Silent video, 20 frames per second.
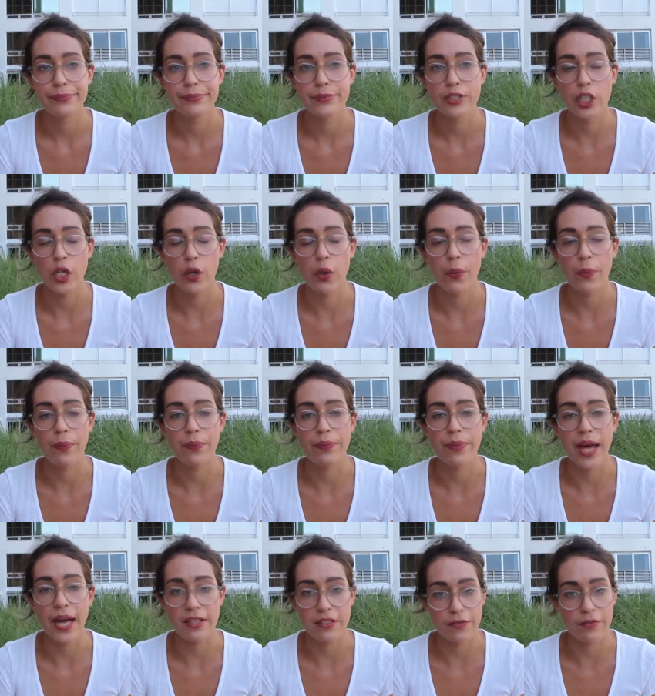So
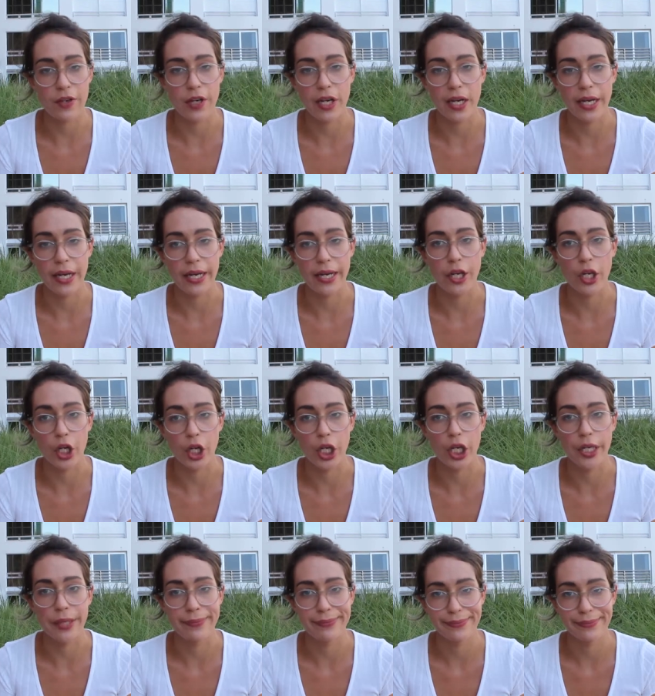that's very good.
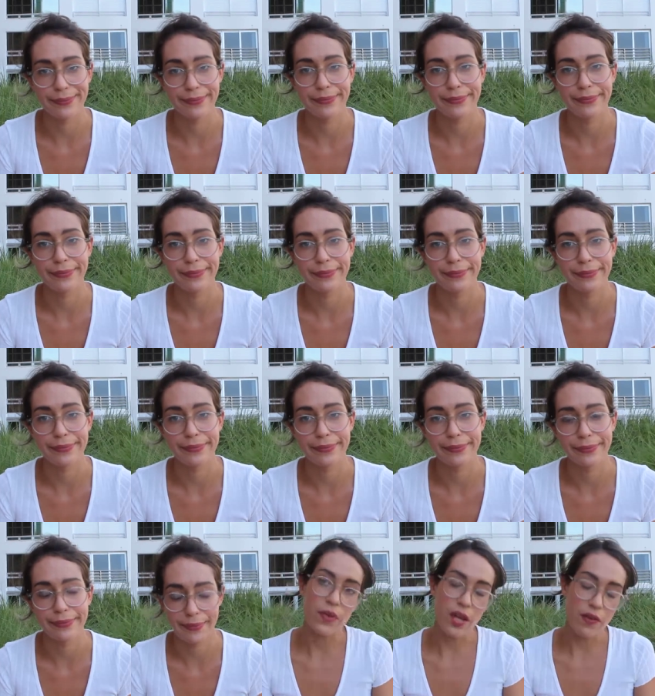
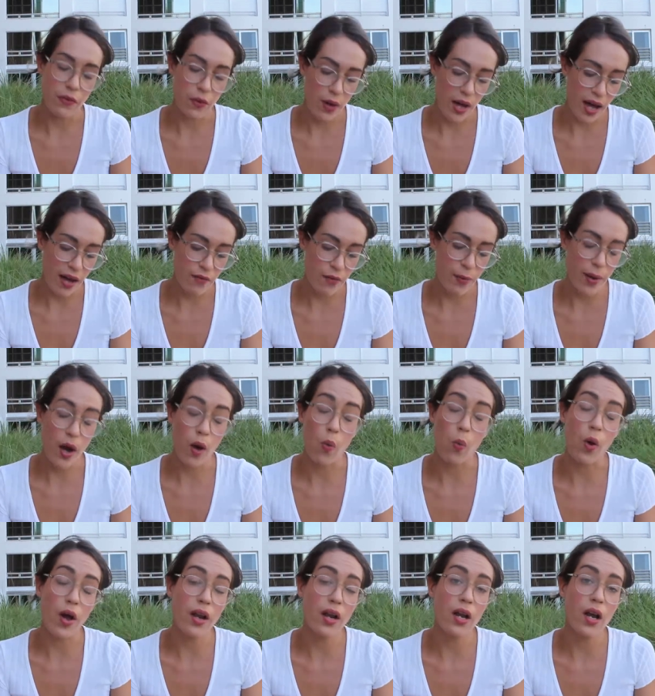If you have about
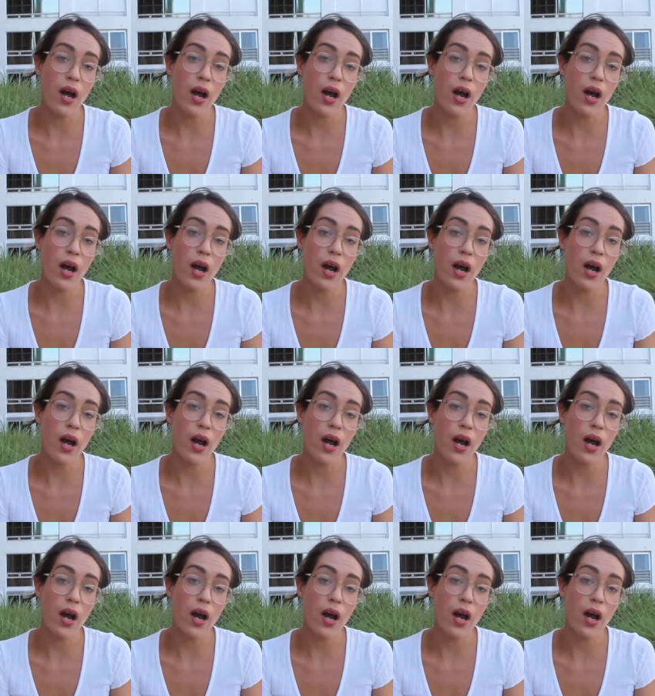one